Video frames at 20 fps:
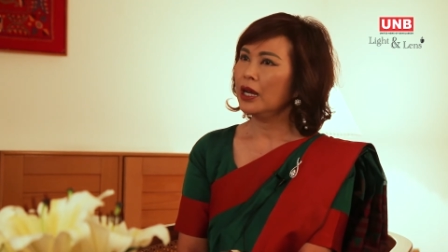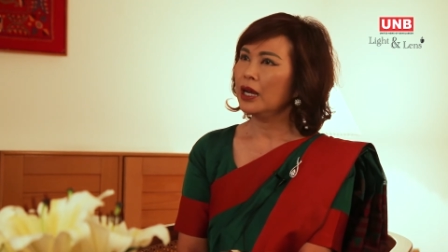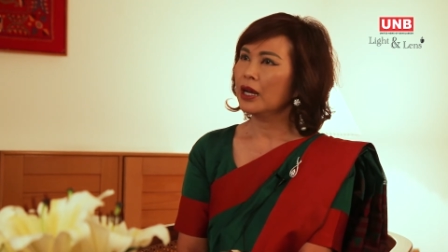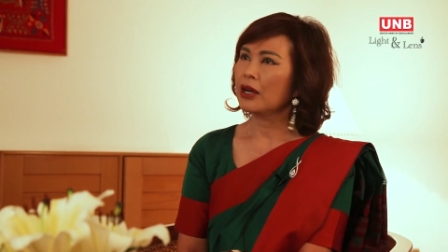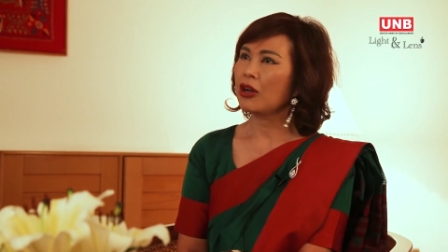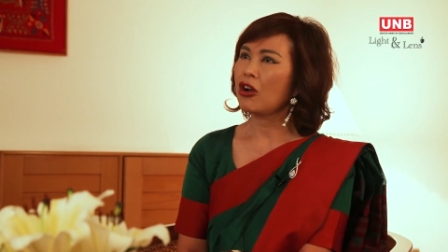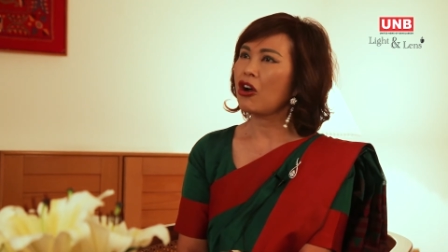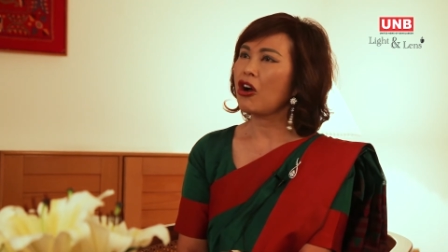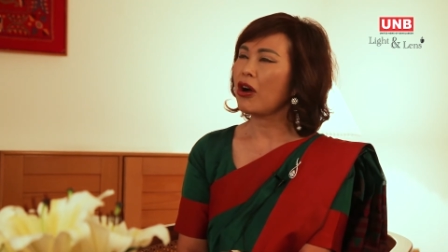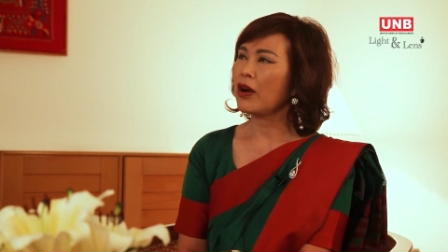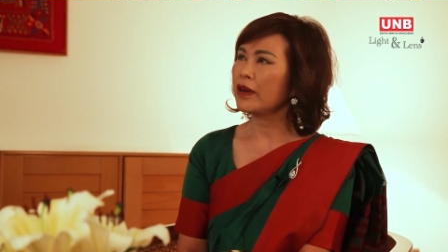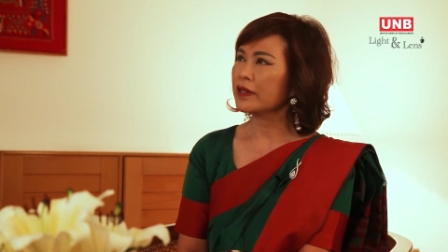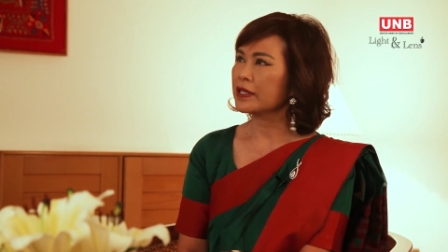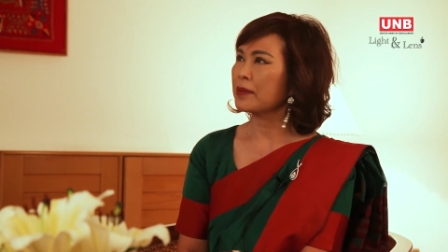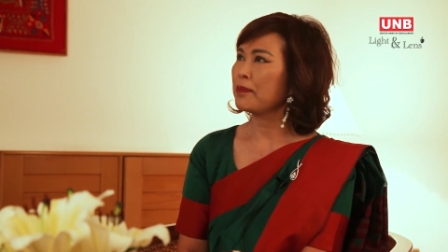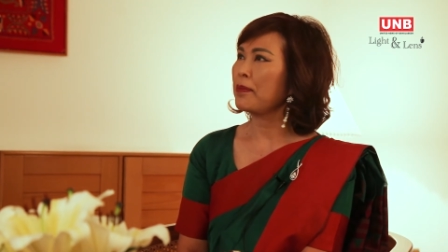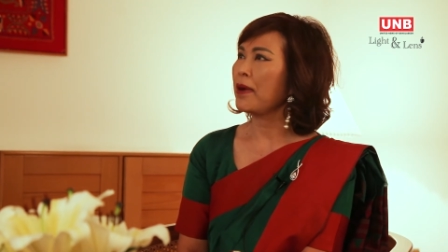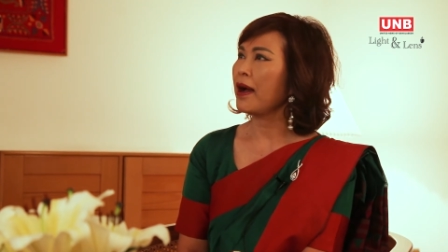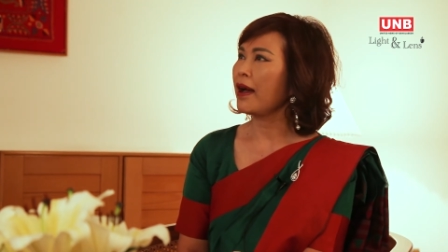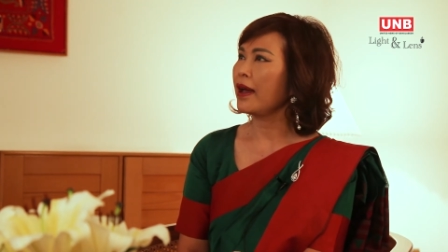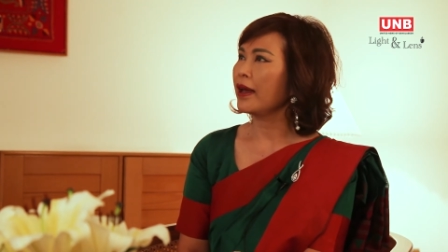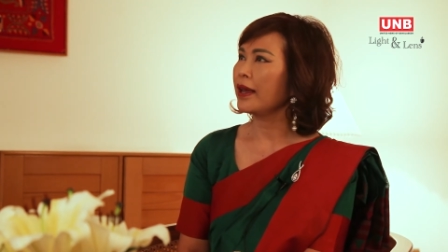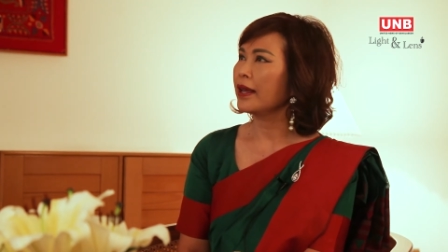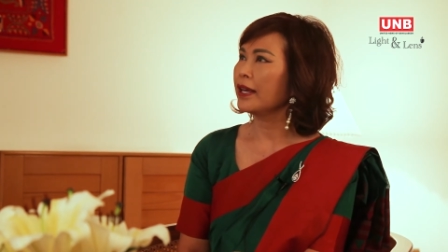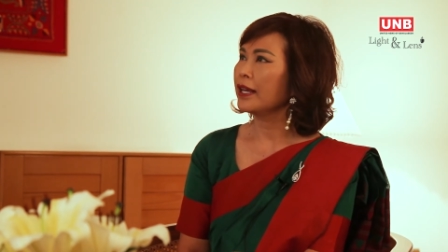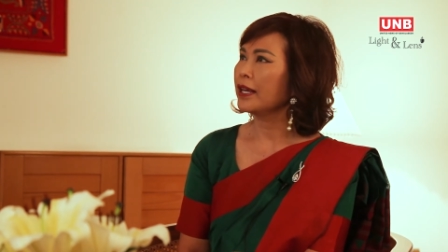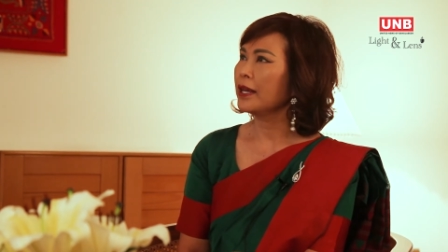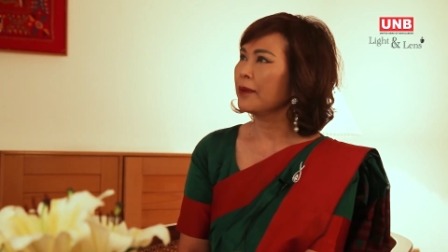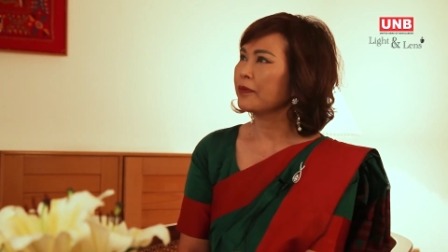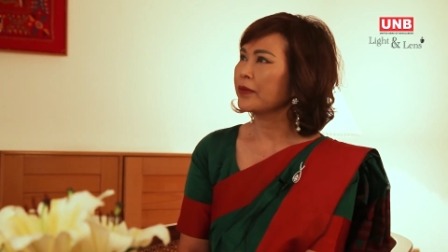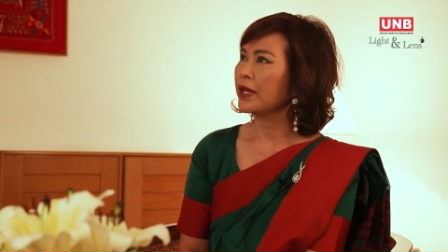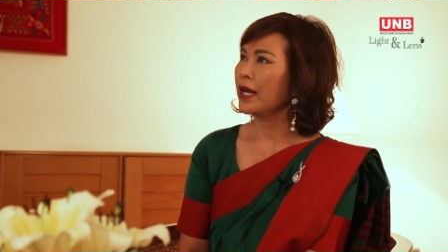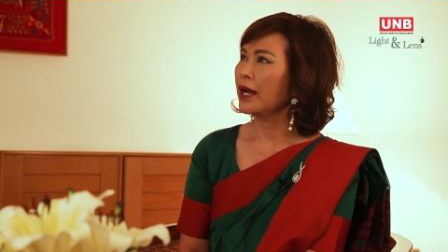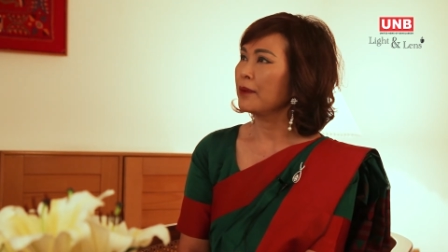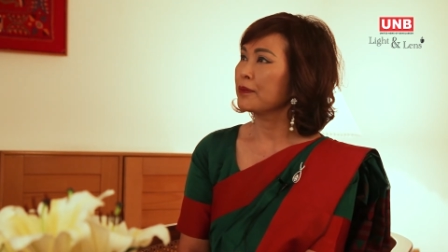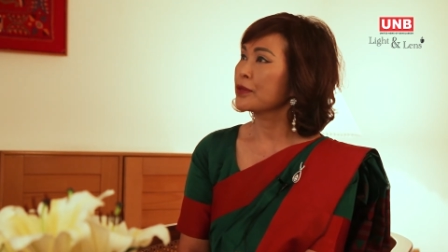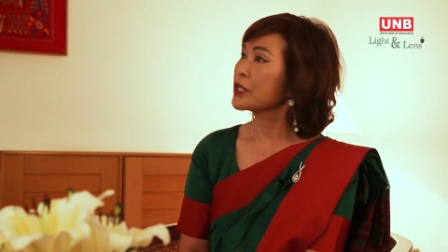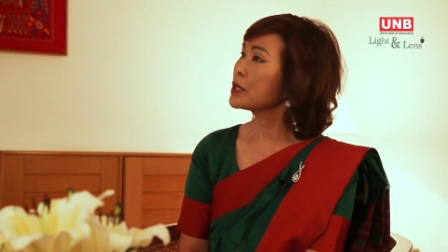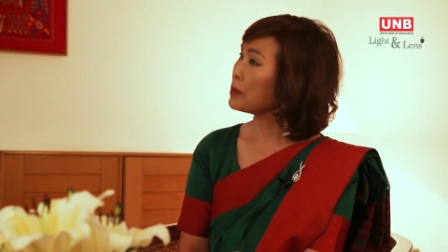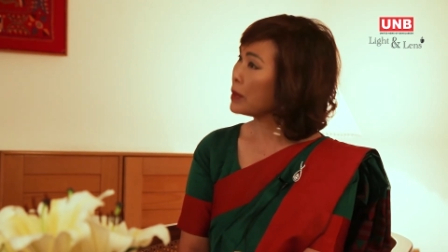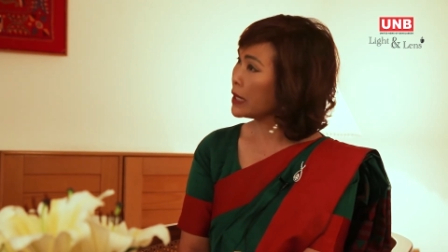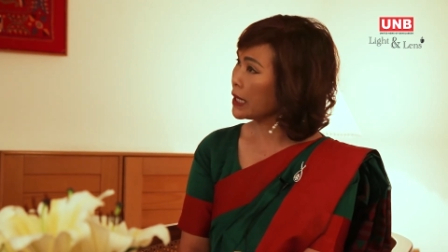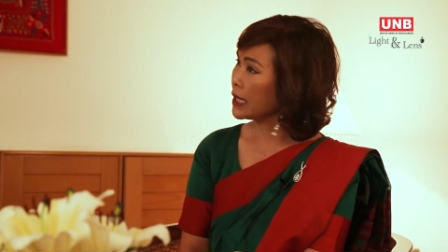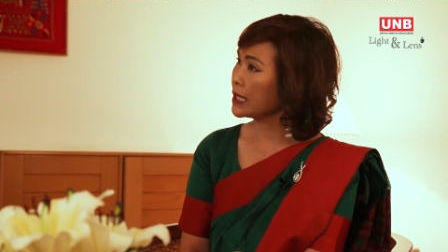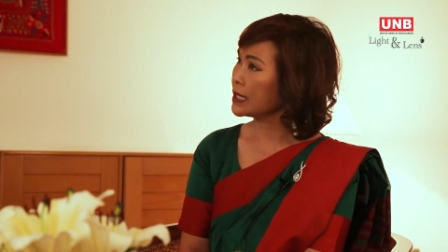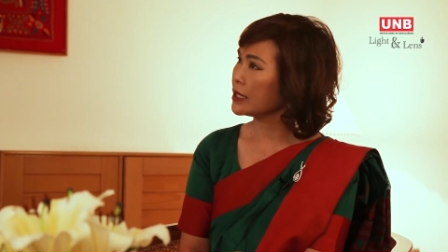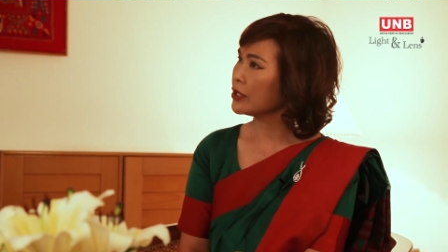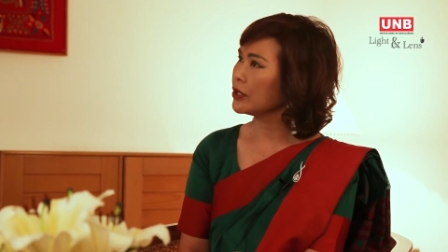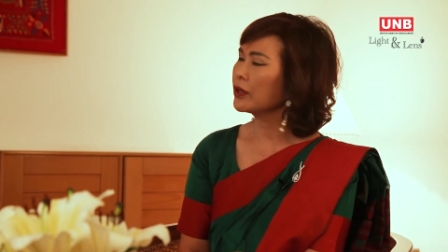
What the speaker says: caused by speed.